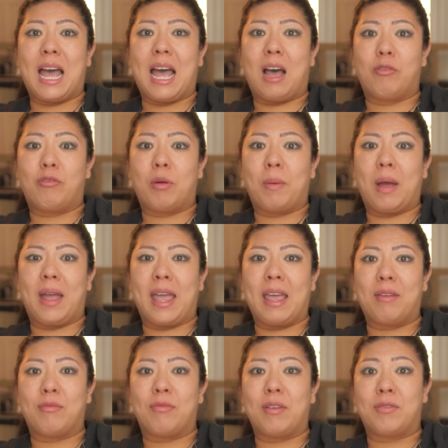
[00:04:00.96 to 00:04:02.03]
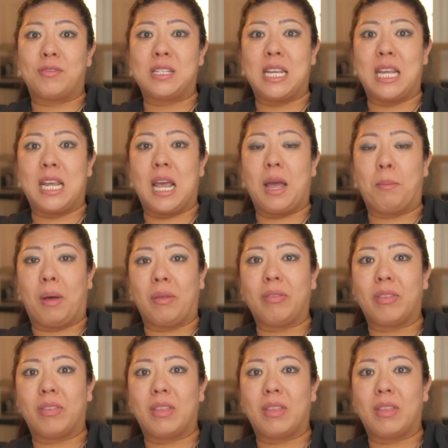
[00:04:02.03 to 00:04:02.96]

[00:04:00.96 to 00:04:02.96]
that out for about $850 a month,